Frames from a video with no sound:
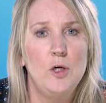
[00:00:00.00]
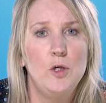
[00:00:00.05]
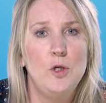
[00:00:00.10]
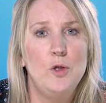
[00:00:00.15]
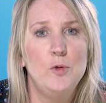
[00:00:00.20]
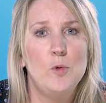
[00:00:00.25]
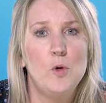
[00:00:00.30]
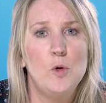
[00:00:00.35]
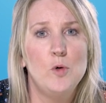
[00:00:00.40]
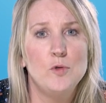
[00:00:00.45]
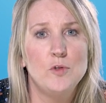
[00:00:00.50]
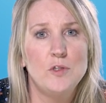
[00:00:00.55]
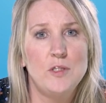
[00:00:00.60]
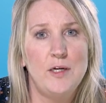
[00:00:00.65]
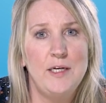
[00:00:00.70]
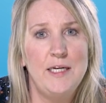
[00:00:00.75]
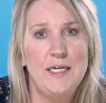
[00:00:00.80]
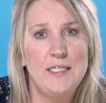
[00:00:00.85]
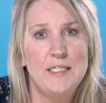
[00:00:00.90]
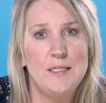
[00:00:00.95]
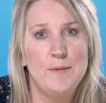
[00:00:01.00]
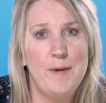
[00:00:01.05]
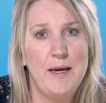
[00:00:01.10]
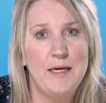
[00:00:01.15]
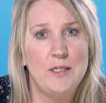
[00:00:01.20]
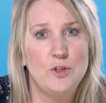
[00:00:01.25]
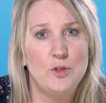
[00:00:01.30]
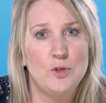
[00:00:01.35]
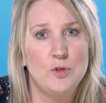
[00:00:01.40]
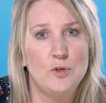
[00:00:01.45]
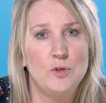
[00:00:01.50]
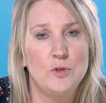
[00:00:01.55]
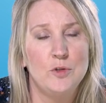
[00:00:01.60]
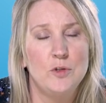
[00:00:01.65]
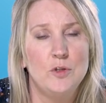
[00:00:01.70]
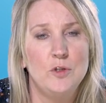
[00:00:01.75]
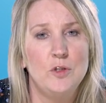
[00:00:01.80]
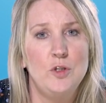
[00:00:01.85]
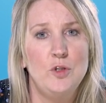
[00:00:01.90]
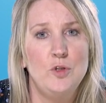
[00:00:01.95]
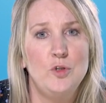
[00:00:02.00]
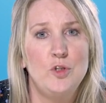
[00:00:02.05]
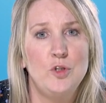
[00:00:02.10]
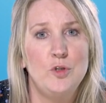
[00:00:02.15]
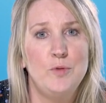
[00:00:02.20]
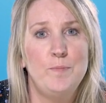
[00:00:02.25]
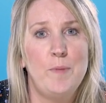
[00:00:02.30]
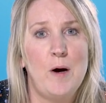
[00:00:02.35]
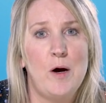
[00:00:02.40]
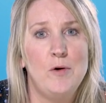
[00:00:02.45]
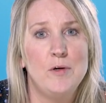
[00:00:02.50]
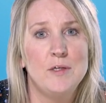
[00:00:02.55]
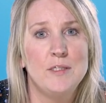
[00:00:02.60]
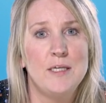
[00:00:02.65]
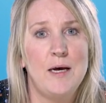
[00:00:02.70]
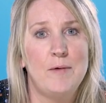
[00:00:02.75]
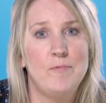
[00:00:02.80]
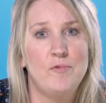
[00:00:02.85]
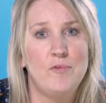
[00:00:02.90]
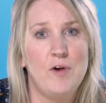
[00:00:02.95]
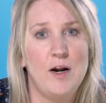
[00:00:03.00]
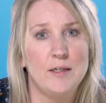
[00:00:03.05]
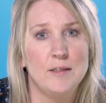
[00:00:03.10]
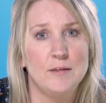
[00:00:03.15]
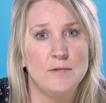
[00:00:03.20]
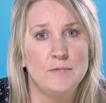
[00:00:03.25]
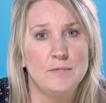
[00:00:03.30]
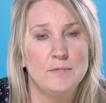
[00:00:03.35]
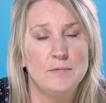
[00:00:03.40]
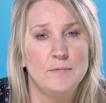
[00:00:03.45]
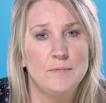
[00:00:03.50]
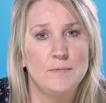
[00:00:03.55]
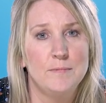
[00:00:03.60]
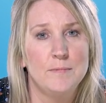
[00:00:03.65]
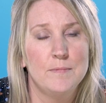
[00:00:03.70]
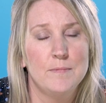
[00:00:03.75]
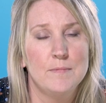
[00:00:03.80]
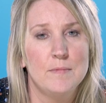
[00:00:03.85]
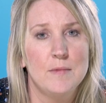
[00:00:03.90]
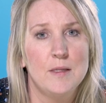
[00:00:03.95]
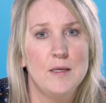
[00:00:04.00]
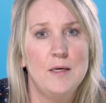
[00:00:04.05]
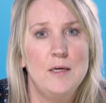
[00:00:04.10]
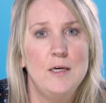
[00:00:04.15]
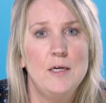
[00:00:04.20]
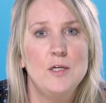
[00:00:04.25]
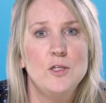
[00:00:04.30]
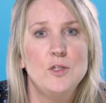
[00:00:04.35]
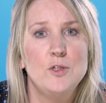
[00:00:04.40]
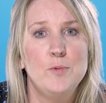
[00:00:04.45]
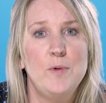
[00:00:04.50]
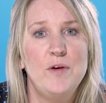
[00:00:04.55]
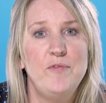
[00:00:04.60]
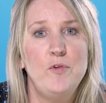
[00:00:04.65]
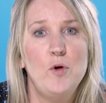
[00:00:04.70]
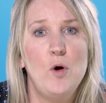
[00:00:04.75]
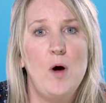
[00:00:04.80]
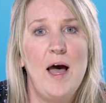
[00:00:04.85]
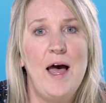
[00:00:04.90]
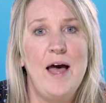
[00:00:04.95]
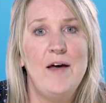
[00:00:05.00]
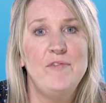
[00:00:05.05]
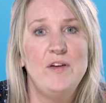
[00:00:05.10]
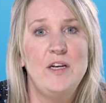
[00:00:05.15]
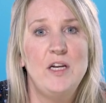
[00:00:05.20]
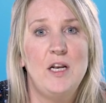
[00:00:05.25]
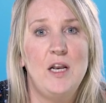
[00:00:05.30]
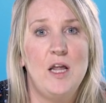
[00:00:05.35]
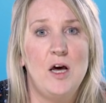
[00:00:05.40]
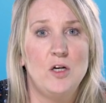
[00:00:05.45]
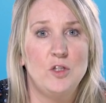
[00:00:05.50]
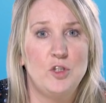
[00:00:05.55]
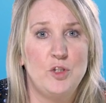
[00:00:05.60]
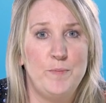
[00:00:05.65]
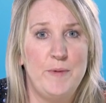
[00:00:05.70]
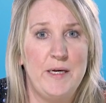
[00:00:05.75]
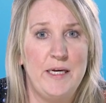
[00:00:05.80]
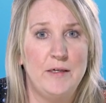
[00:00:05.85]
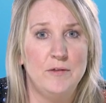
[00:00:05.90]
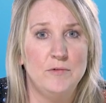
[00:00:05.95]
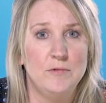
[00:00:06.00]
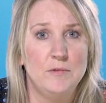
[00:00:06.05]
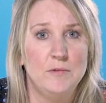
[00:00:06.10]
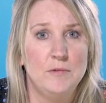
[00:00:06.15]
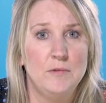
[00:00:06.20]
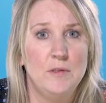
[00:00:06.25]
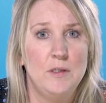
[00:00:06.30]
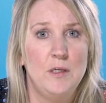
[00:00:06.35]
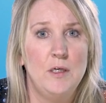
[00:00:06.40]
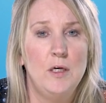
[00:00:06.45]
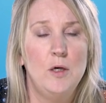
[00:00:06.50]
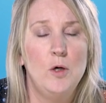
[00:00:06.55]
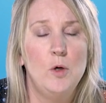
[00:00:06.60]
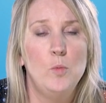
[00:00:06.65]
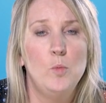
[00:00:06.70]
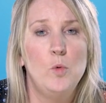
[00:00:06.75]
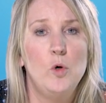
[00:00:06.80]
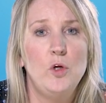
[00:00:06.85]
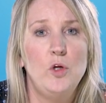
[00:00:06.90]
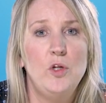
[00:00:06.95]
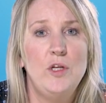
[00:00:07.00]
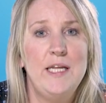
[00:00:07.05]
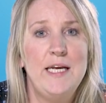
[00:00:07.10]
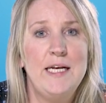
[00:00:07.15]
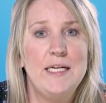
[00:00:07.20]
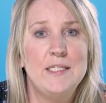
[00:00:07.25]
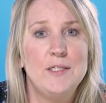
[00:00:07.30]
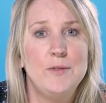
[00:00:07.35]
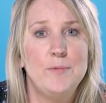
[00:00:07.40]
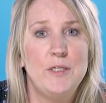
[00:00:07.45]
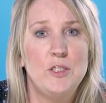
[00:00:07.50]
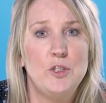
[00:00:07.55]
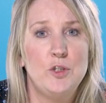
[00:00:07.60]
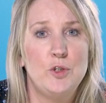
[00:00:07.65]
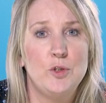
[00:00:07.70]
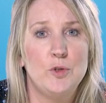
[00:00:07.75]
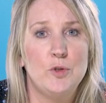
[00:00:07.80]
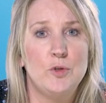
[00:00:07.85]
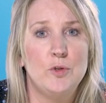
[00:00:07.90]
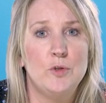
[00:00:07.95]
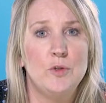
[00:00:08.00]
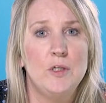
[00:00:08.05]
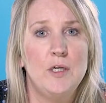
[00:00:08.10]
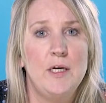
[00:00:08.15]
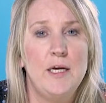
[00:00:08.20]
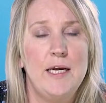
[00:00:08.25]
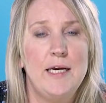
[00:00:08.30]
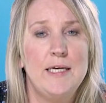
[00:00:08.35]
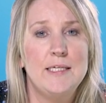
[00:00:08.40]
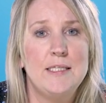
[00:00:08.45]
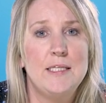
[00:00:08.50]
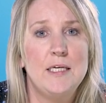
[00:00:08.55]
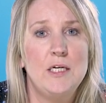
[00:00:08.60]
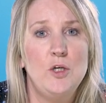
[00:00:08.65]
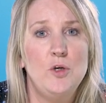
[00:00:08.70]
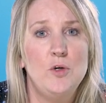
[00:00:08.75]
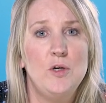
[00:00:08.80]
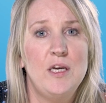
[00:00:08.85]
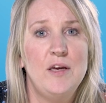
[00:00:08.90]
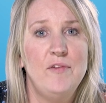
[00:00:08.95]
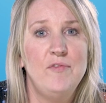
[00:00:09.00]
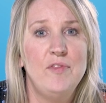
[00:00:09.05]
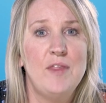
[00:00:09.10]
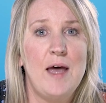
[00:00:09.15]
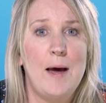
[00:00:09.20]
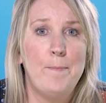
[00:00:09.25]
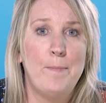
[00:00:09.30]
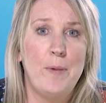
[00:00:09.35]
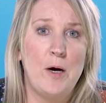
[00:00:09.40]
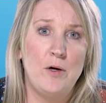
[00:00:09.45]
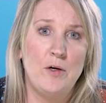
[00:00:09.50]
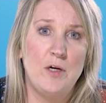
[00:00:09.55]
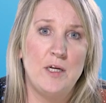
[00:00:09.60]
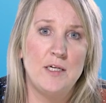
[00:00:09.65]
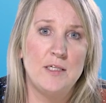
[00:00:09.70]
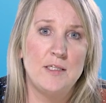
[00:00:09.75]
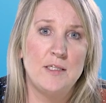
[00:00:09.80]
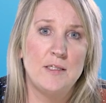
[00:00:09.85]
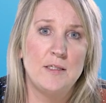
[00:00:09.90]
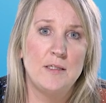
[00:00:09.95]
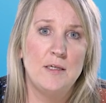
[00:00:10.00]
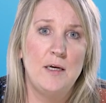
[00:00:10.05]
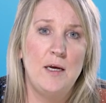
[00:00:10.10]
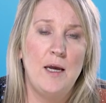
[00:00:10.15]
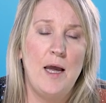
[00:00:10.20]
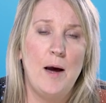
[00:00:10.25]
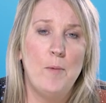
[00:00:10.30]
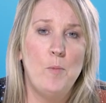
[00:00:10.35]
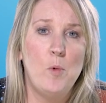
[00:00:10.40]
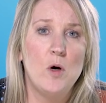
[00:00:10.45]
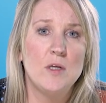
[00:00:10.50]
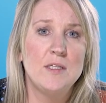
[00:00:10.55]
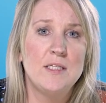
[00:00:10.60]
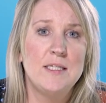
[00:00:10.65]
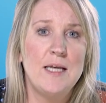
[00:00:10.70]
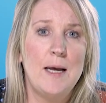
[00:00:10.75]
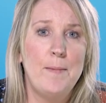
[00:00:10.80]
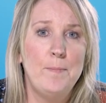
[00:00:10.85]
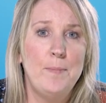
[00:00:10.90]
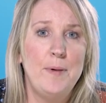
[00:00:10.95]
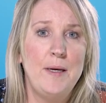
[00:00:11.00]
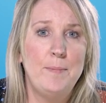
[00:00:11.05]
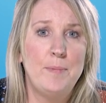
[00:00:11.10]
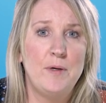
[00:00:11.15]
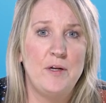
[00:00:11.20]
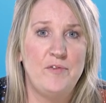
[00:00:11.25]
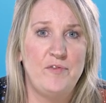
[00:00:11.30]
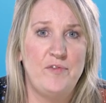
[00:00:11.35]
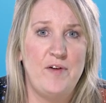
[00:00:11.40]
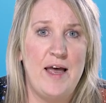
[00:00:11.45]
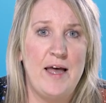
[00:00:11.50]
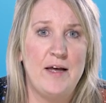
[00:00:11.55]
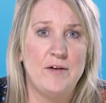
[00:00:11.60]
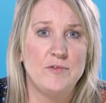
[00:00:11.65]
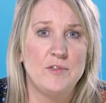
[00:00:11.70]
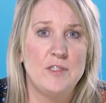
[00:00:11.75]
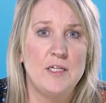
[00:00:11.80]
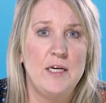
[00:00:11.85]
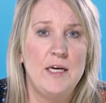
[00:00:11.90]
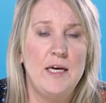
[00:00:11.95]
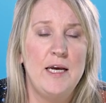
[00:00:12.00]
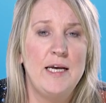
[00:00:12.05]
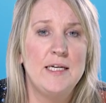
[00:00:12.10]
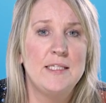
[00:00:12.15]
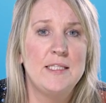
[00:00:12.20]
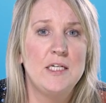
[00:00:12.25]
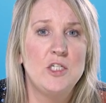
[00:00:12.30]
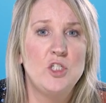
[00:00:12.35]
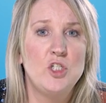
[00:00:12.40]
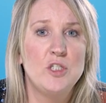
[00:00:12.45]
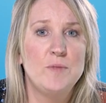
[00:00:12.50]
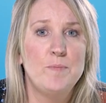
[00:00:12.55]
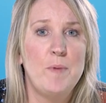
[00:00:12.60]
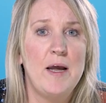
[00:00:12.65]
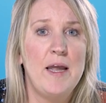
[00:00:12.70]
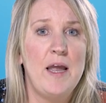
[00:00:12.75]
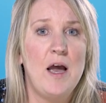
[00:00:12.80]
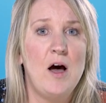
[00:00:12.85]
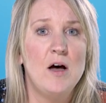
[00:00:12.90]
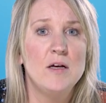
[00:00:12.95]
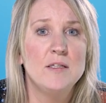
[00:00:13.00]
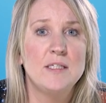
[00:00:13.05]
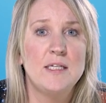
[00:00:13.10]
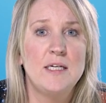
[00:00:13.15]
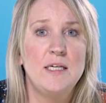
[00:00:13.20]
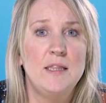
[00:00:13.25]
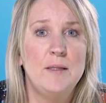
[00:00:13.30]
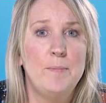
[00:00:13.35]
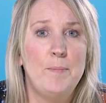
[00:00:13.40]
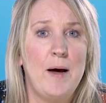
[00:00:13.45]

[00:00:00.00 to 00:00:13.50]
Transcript: You also need to make sure that you do bolus up front. So if you're having a large meal, what you need to ensure is that you give that bolus and what some people have found is that just by asking the